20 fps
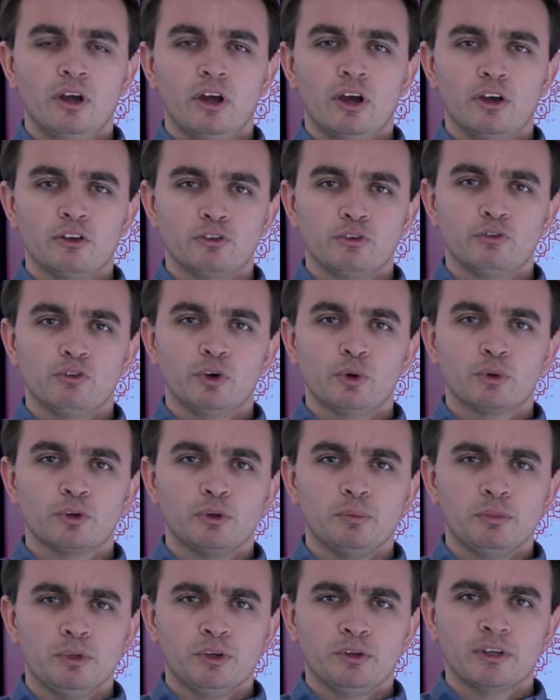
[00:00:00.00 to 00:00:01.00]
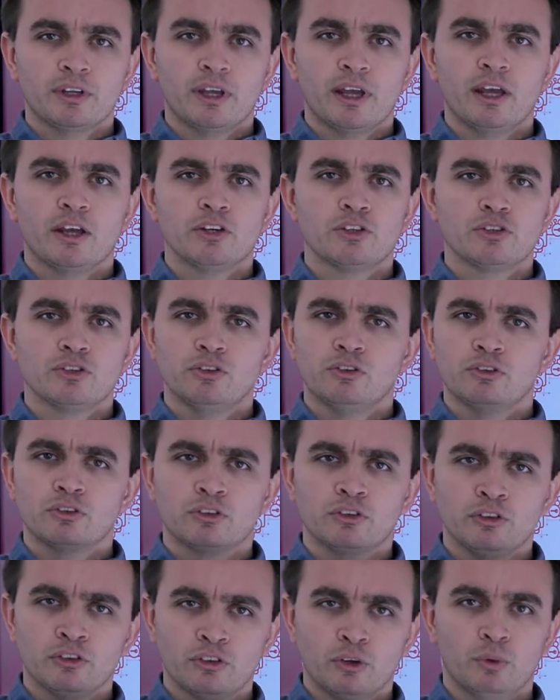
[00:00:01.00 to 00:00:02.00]
as a real communication
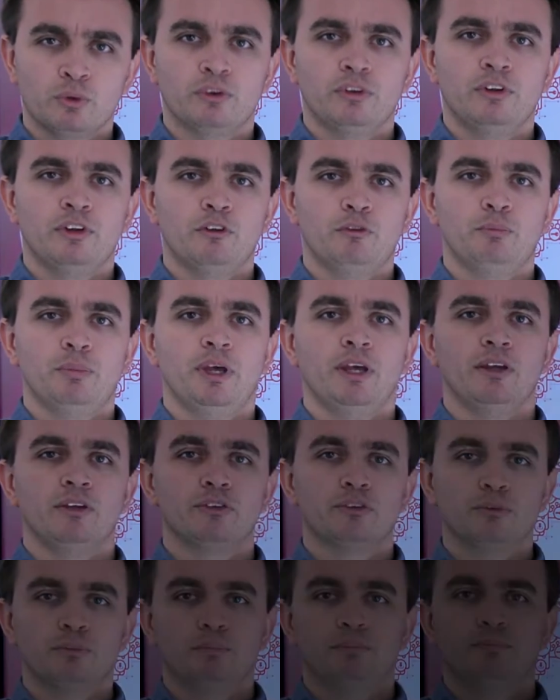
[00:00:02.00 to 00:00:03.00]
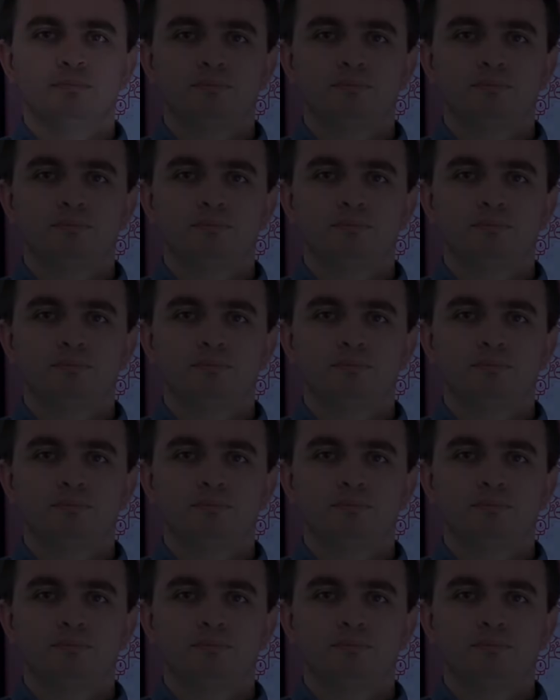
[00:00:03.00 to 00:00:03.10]
consultative piece.